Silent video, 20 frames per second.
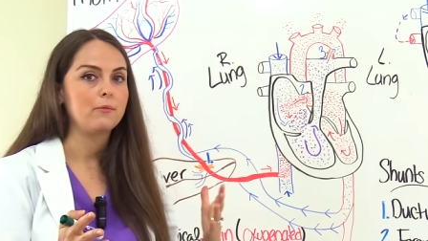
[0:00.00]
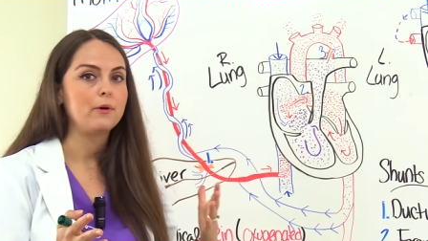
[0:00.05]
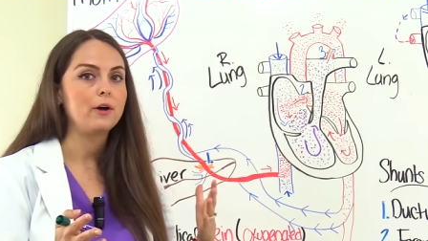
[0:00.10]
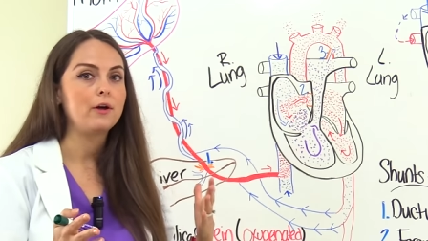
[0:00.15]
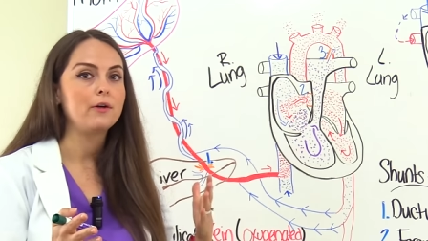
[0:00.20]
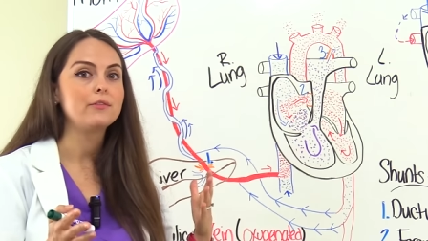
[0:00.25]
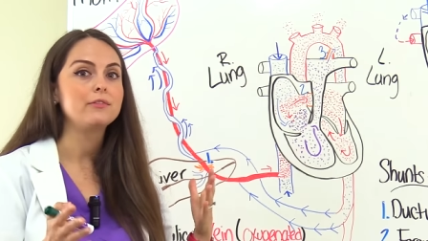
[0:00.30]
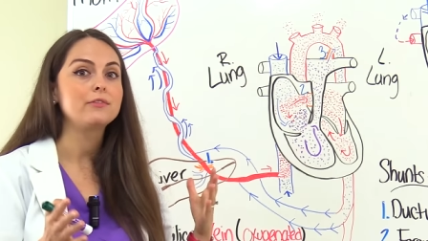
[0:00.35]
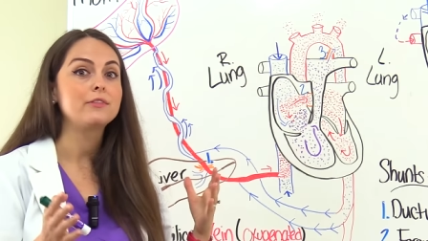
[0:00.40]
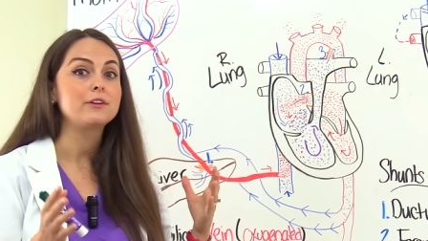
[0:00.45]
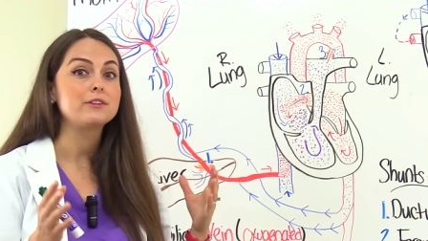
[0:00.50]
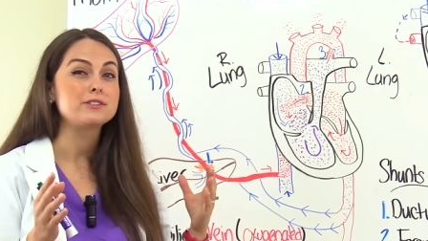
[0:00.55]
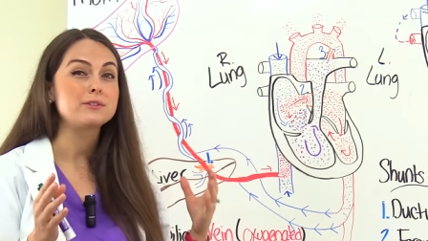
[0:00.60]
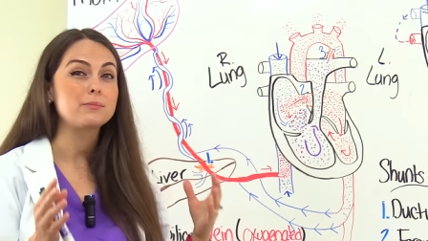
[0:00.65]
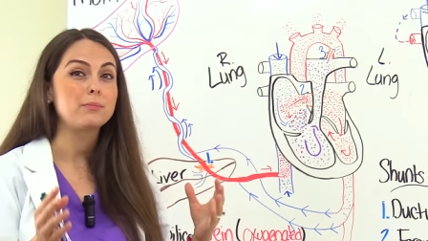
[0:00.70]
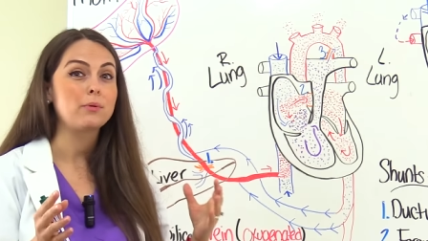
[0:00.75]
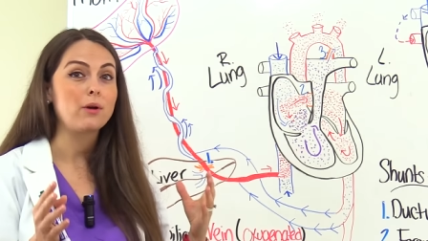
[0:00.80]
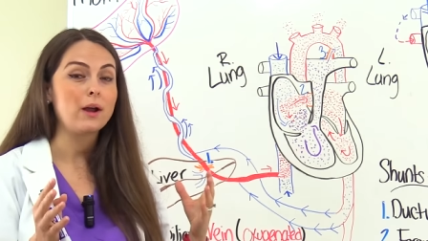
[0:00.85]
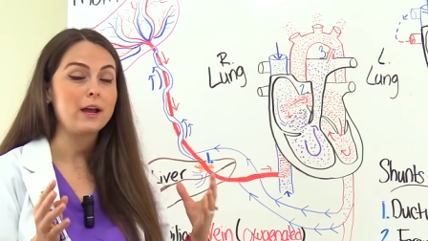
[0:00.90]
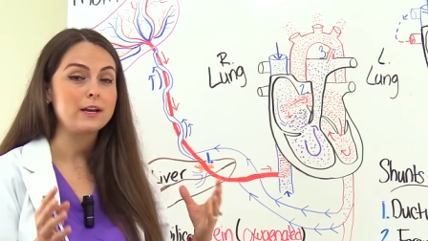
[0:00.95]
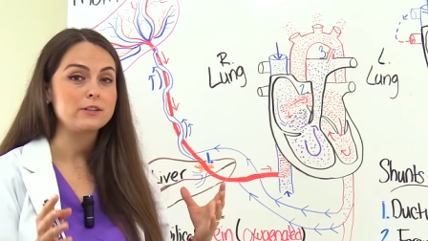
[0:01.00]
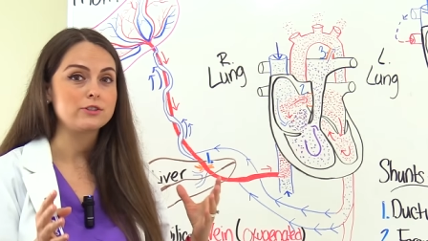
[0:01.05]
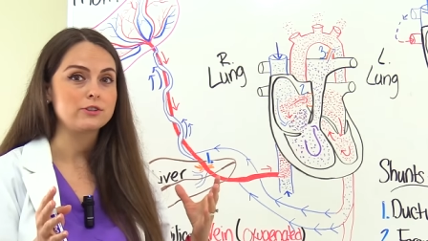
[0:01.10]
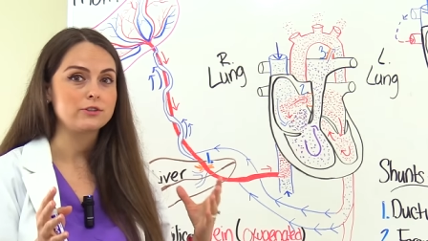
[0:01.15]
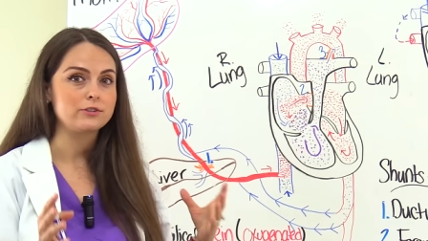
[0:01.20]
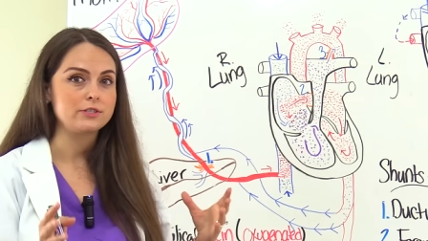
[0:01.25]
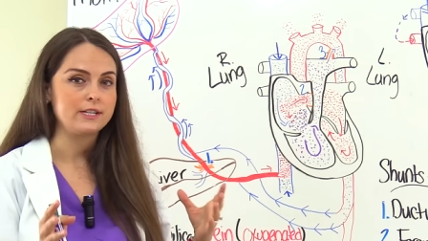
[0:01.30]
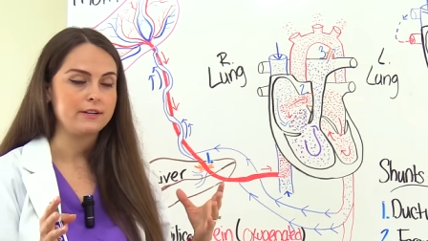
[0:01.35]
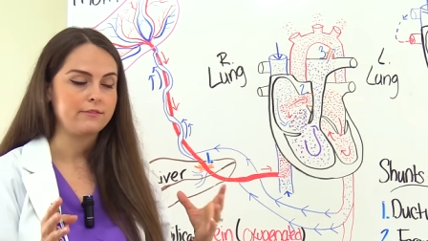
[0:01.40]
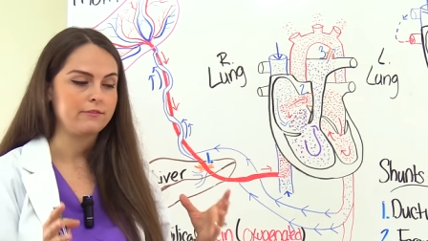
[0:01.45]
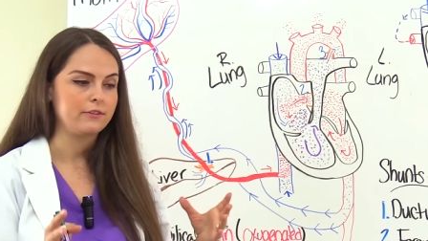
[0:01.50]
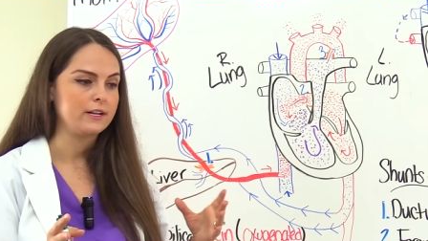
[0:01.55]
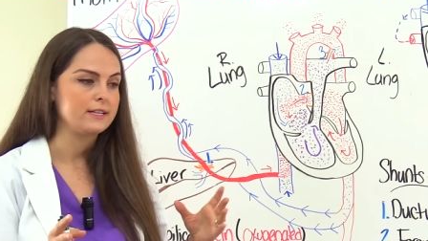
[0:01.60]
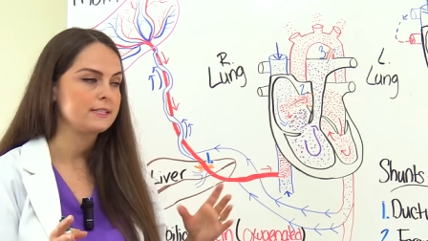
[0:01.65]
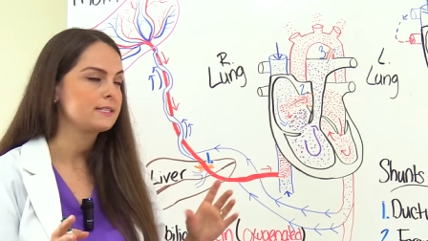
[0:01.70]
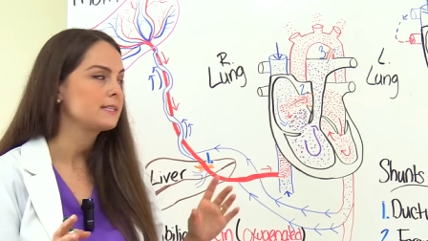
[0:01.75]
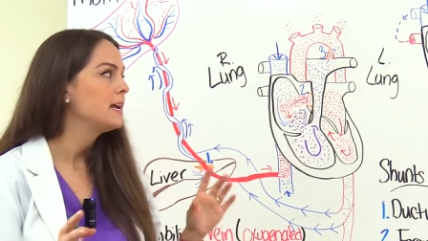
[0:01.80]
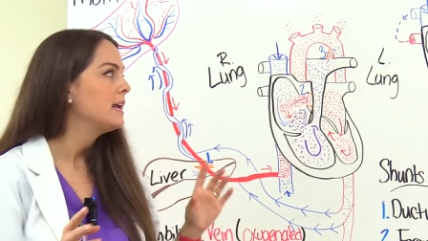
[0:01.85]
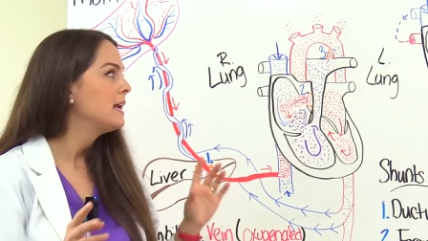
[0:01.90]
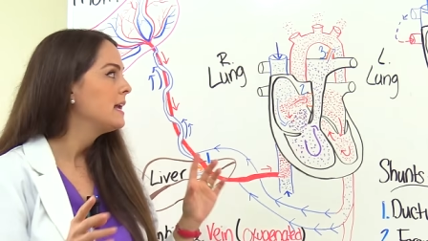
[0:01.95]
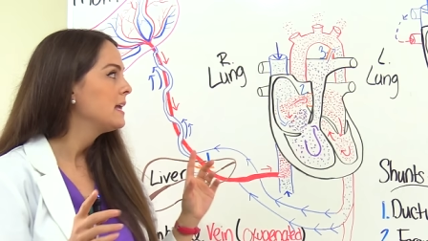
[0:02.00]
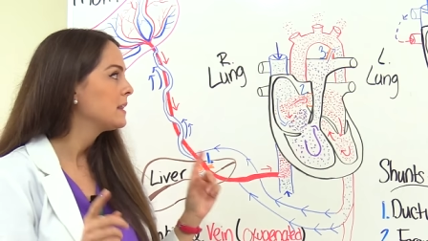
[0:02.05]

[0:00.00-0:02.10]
Well, there's a pressure difference.